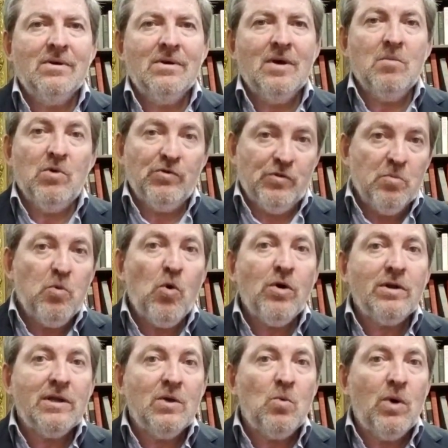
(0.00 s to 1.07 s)
and most
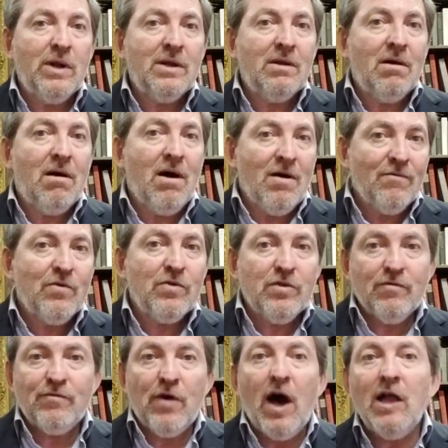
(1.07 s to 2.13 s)
importantly, what it offered the
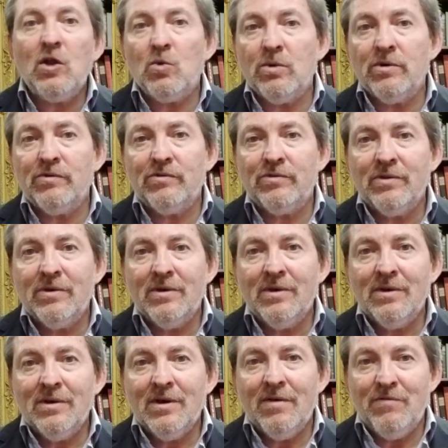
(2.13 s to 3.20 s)
followers
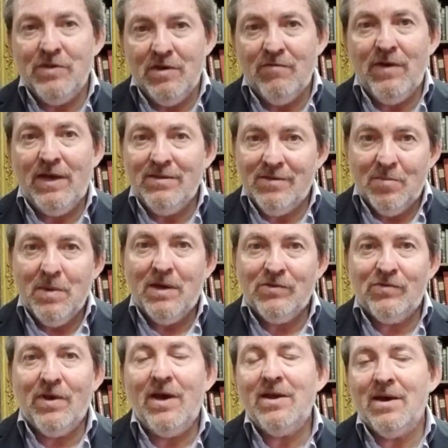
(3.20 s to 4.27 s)
of the event at Mount
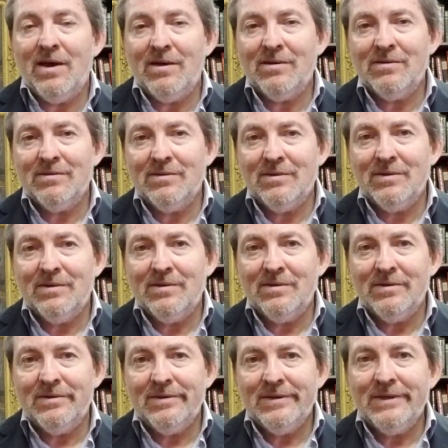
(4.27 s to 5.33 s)
Sinai.
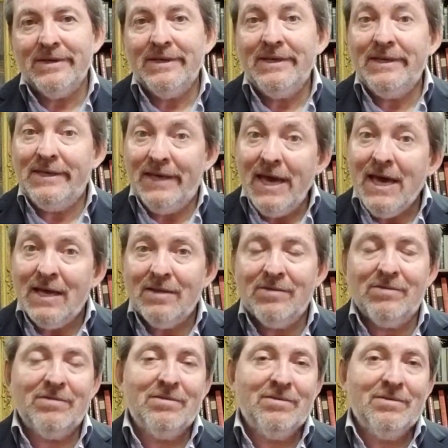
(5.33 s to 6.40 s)

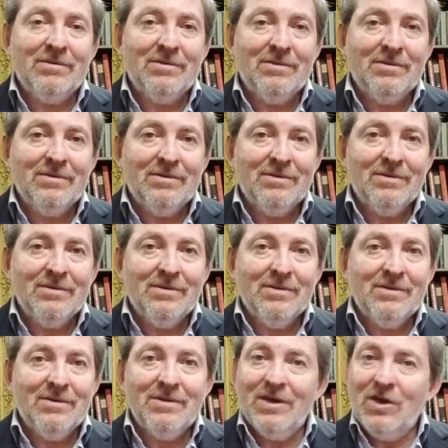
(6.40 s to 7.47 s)
Yet,
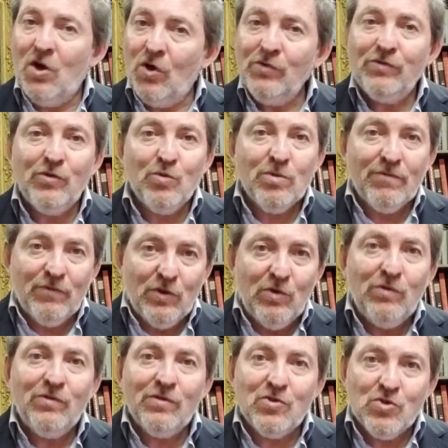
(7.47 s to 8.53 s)
they also
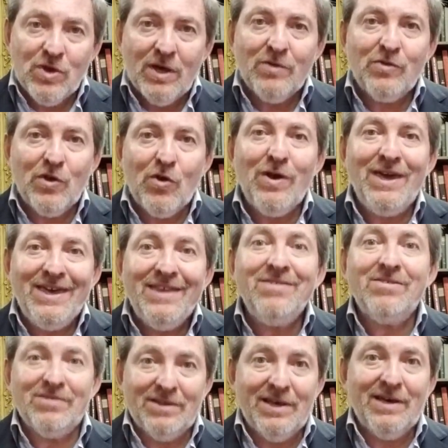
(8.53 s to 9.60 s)
refuse to check their
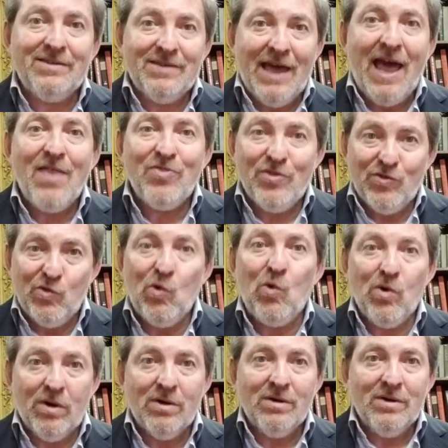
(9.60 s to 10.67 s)
intellect at the
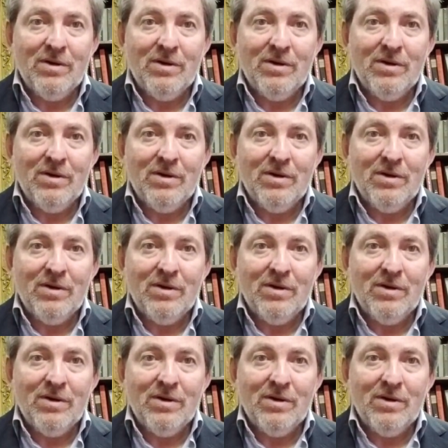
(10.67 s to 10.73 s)
door,